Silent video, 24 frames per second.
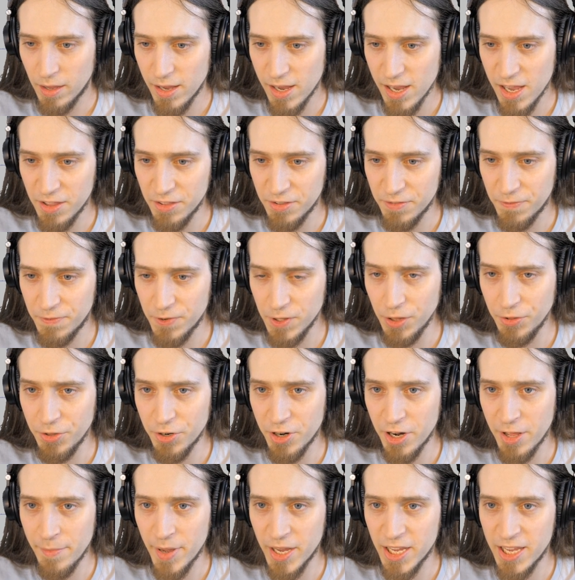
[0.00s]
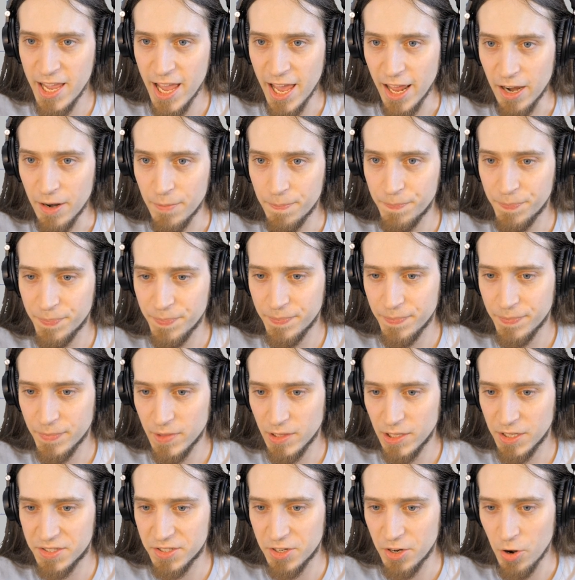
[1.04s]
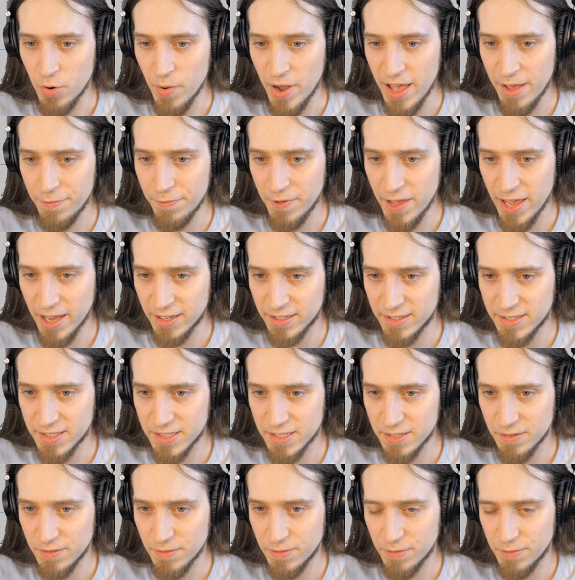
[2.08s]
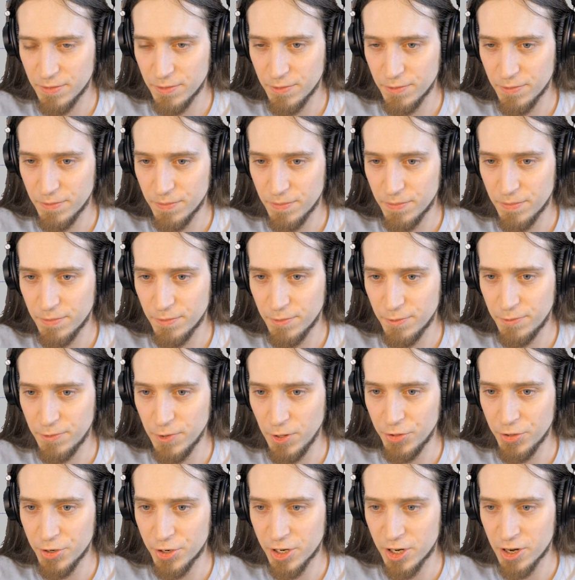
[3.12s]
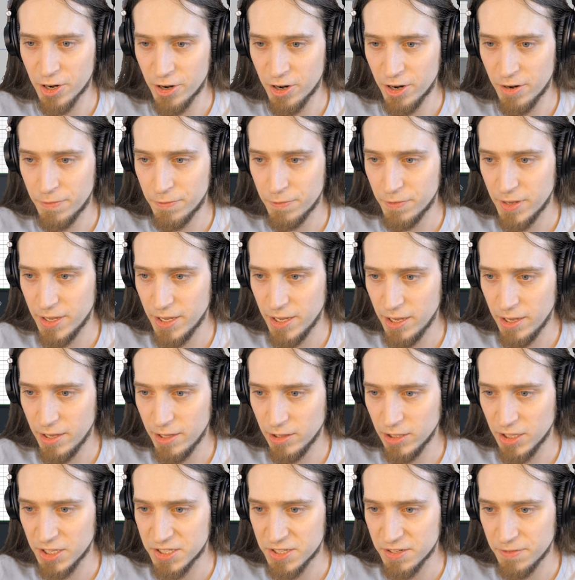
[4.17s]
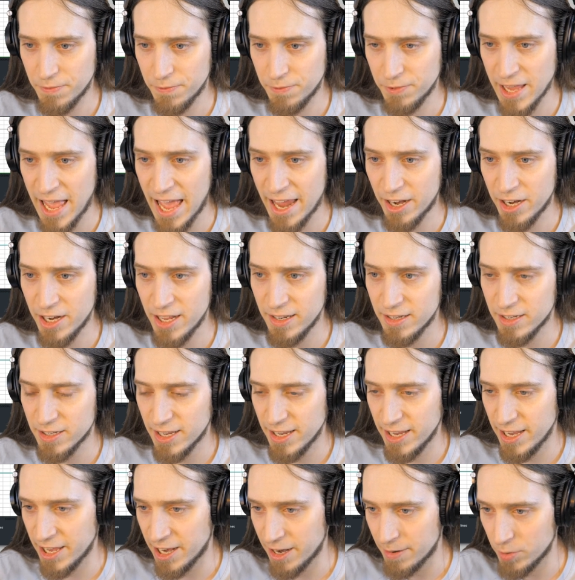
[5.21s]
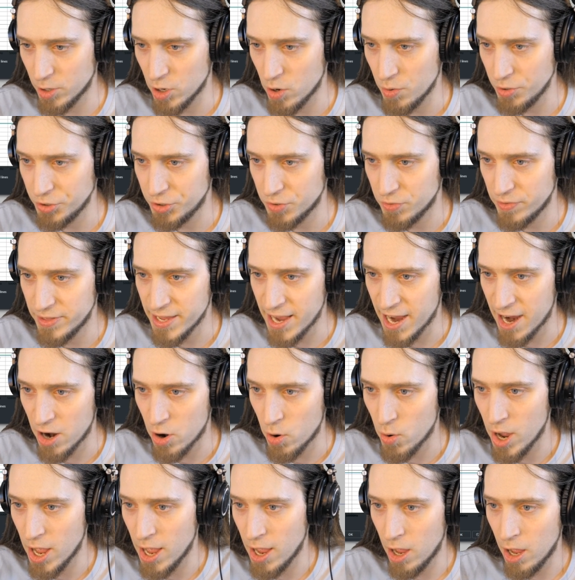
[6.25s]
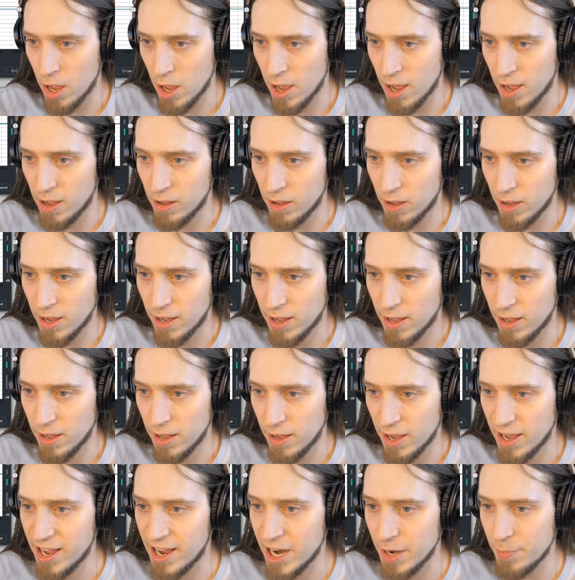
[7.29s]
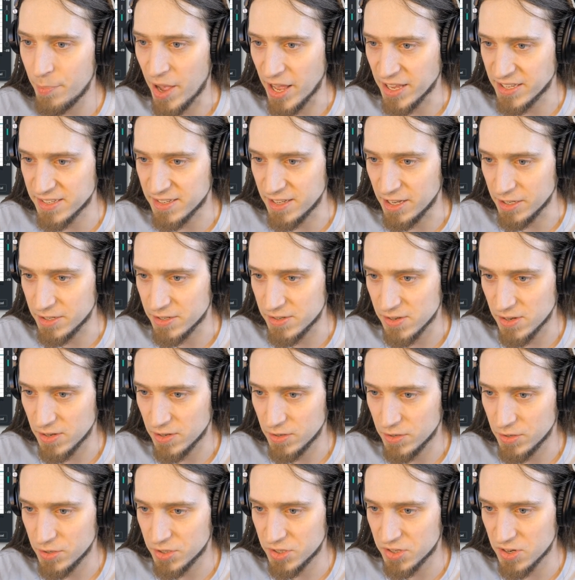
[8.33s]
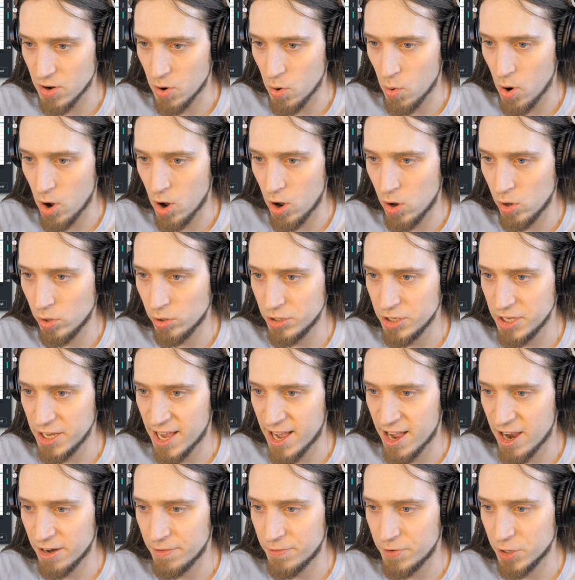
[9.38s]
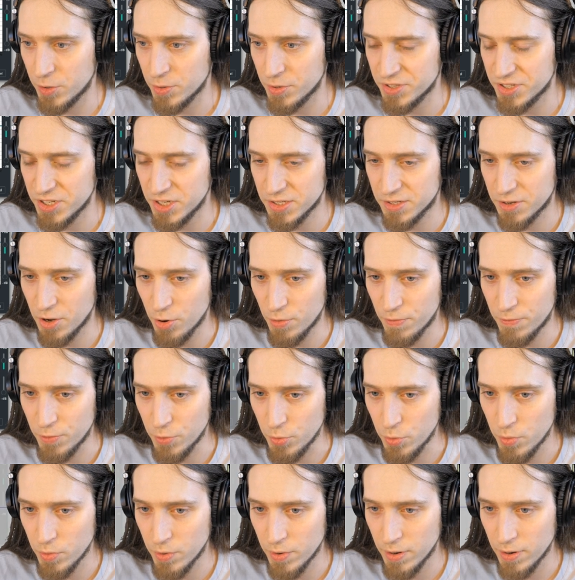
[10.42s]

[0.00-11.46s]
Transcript: and filter them again. Let's go effects, filter curve, let's flatten it, and I'm going to now high pass this, so only high frequencies go through.